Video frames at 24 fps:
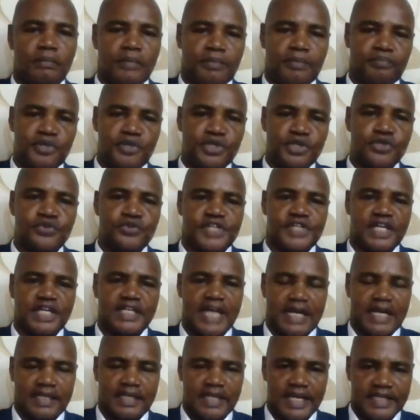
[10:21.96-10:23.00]
be using
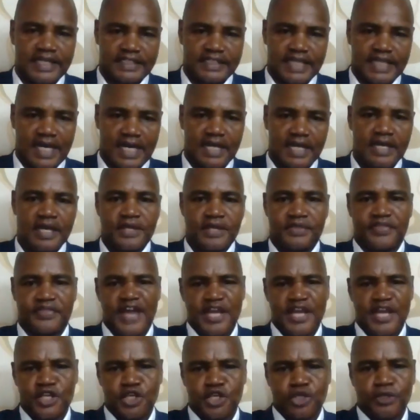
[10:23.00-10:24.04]
that later.
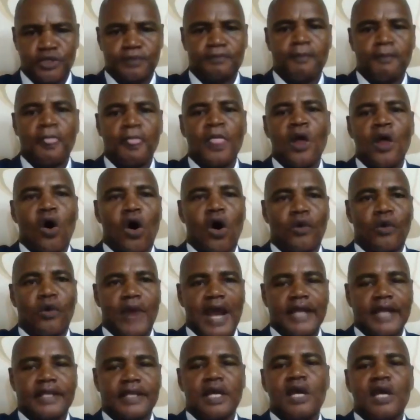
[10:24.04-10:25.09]
Thank you. All
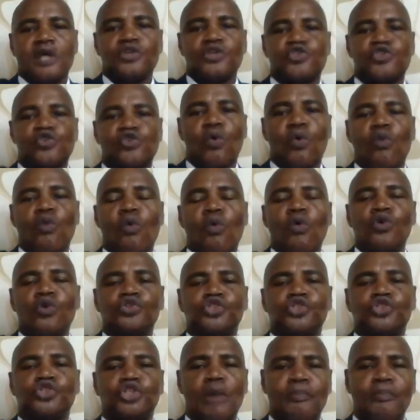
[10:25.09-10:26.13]
right. So we will
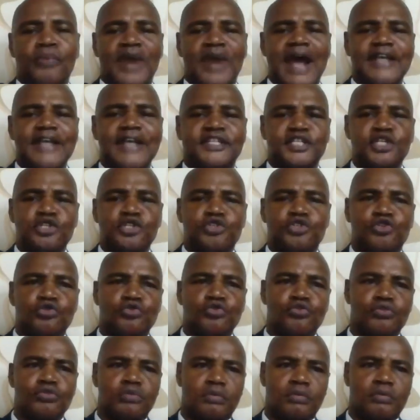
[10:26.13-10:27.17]
jump right
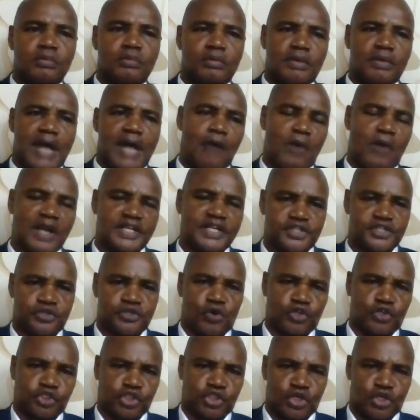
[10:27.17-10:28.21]
into our
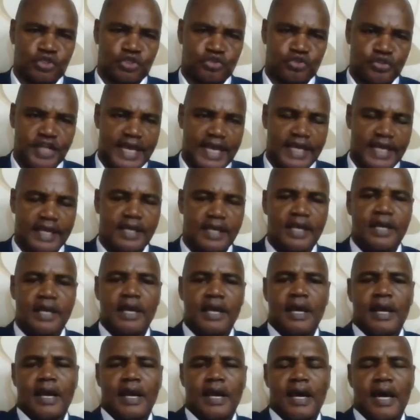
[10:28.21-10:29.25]
discussion today.
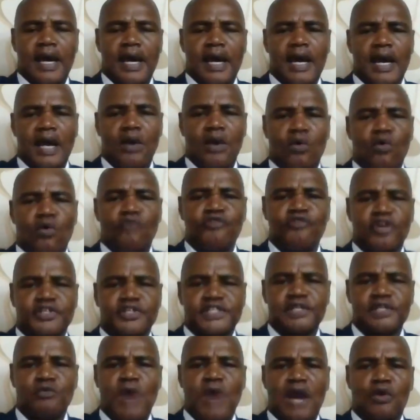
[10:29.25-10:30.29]

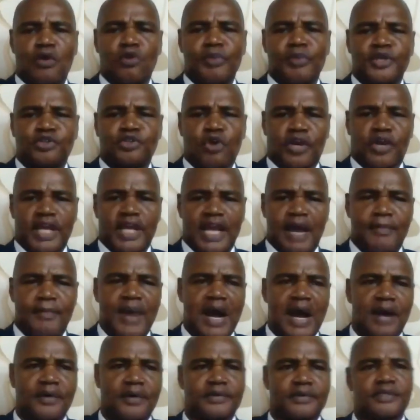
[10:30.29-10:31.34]
Obviously, we're going to be talking
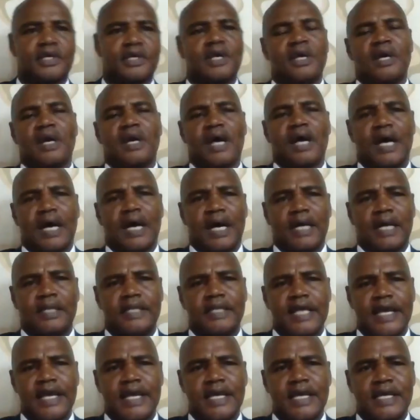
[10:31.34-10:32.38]
about
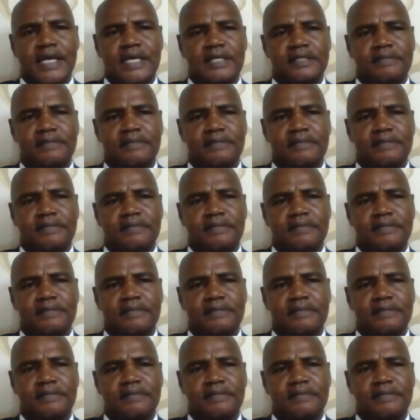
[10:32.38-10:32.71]
the